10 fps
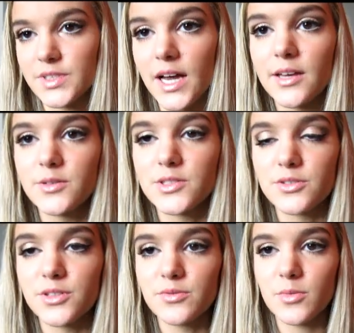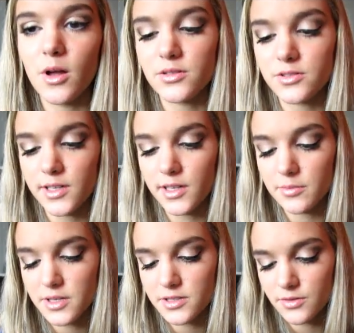yeah, it was literally from Hollister. I
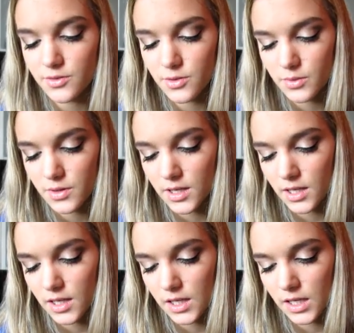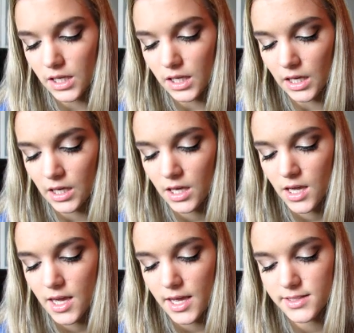hate myself. Okay.
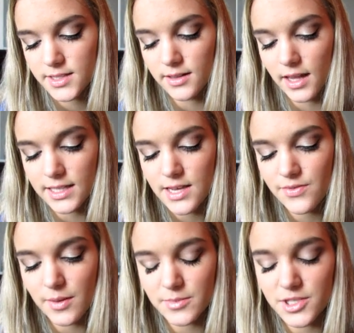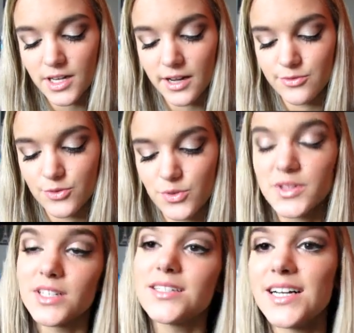Is the glass half empty or half
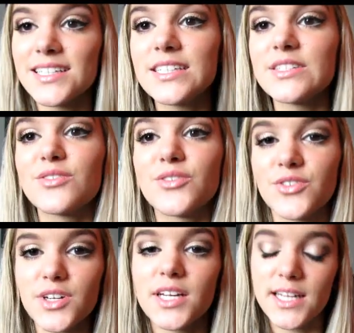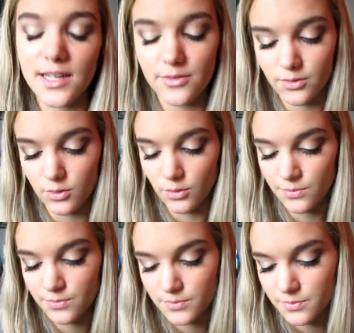full? The glass is freaking half full.
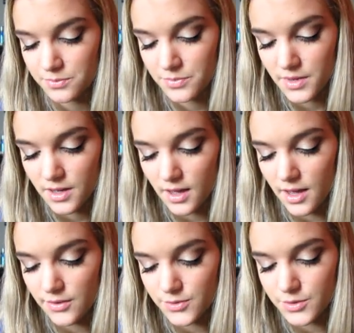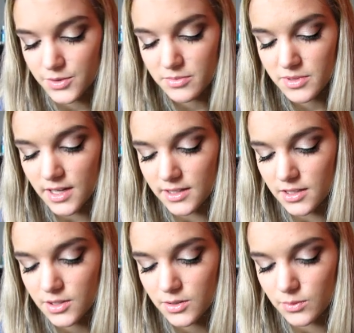If you could meet
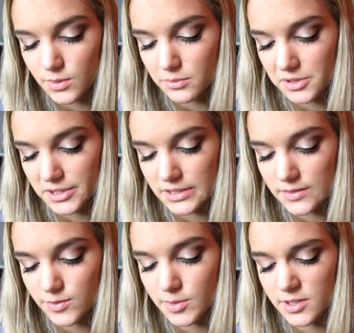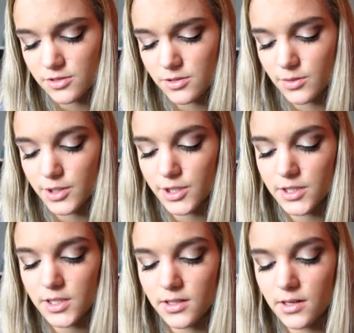any one person from history or
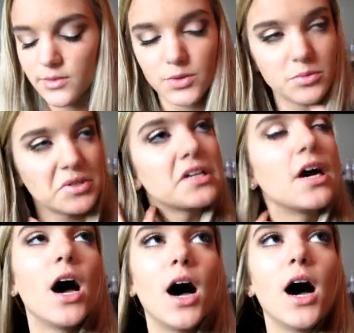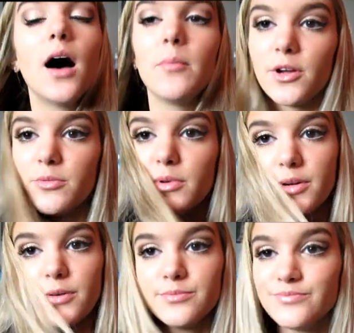currently alive, who would it be? Uh, Marilyn Monroe.